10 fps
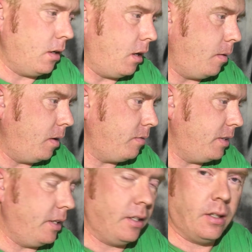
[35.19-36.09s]
after
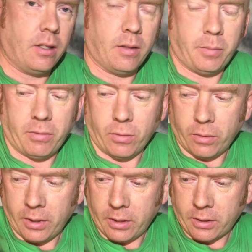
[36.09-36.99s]
dinner,
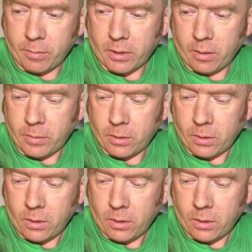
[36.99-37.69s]
before dinner sometimes.